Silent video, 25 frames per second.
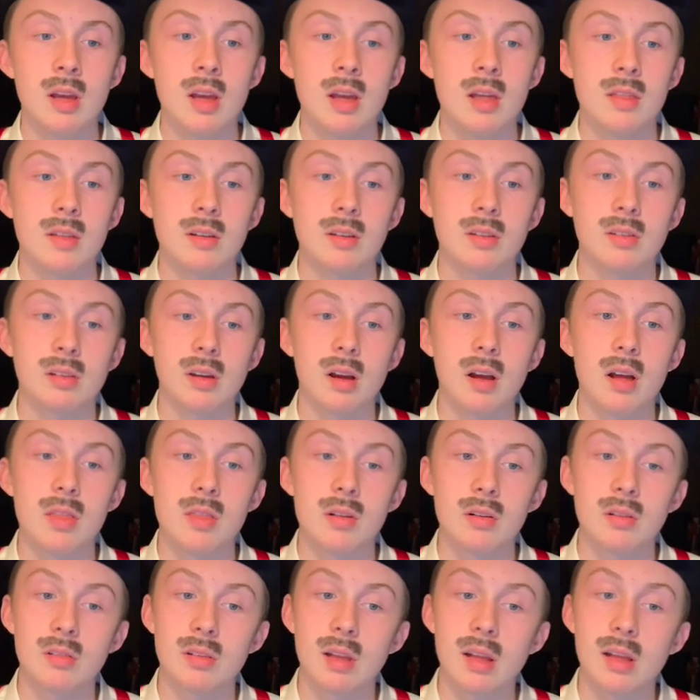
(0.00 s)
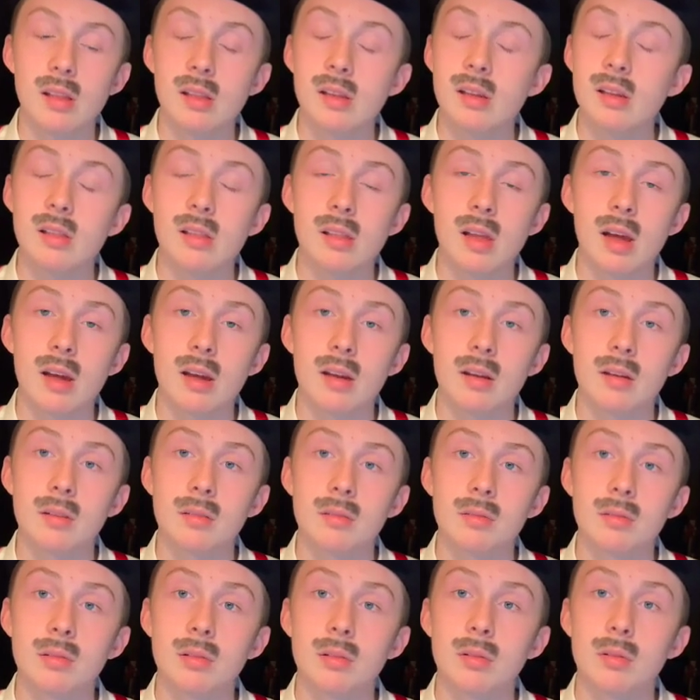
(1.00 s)
they saw in their daily
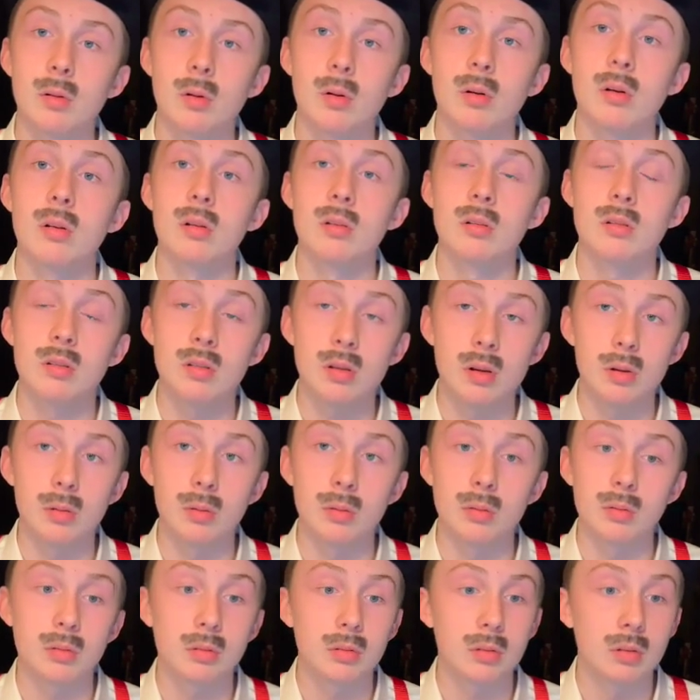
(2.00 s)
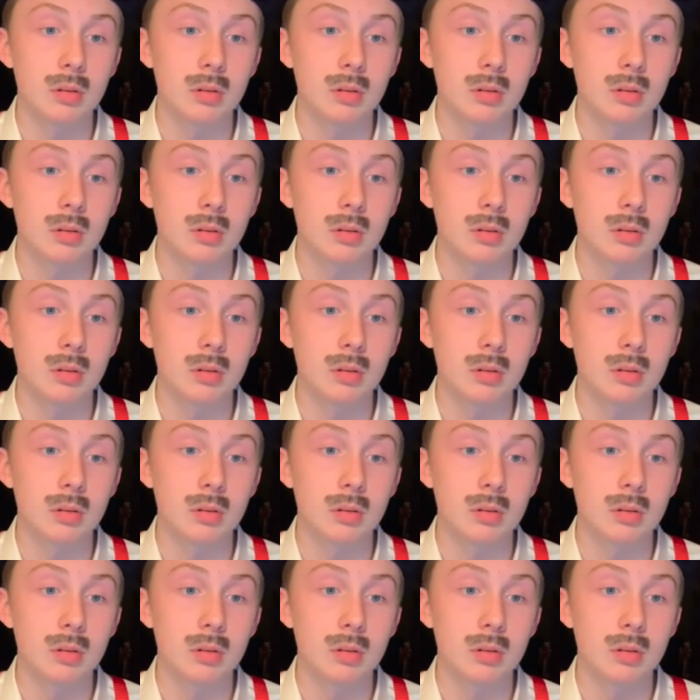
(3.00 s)
lives or news.